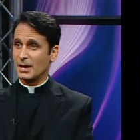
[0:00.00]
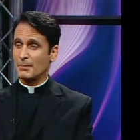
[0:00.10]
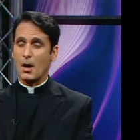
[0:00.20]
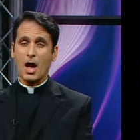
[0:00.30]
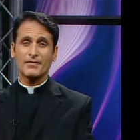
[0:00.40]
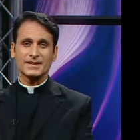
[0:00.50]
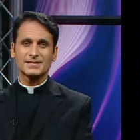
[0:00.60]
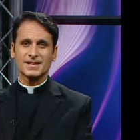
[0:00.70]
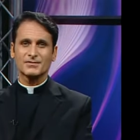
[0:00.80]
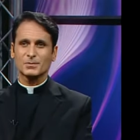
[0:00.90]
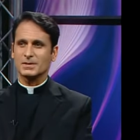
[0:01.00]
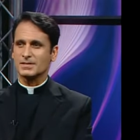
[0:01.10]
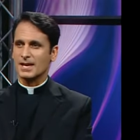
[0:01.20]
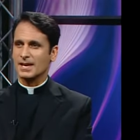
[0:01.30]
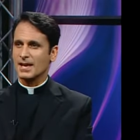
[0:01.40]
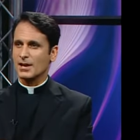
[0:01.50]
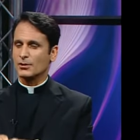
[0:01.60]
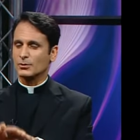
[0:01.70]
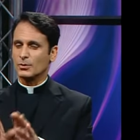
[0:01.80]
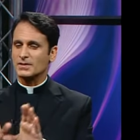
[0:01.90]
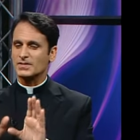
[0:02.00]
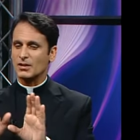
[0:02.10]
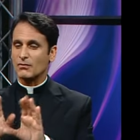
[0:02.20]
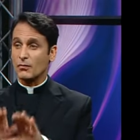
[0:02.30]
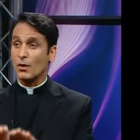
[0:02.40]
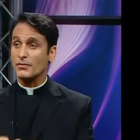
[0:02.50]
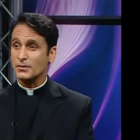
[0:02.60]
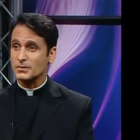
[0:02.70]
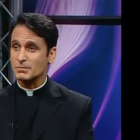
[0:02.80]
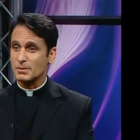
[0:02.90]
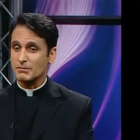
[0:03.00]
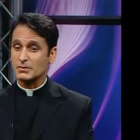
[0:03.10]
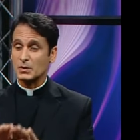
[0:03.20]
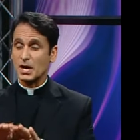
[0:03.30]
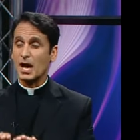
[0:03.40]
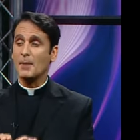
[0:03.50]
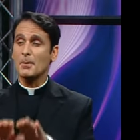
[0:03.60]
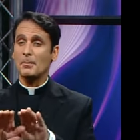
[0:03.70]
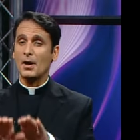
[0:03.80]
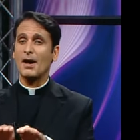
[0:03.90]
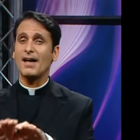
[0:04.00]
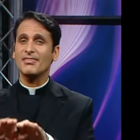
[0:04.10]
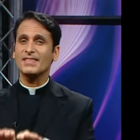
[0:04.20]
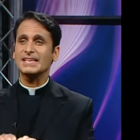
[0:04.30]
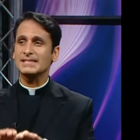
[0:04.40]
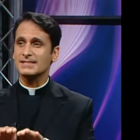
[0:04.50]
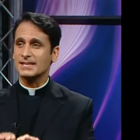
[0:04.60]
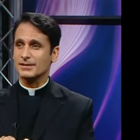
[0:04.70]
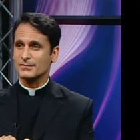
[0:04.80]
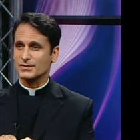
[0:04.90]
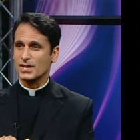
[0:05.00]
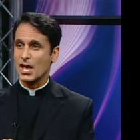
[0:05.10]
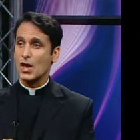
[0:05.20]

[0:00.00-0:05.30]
upon these gifts, and we say, Lord, send forth your Spirit to come upon these gifts,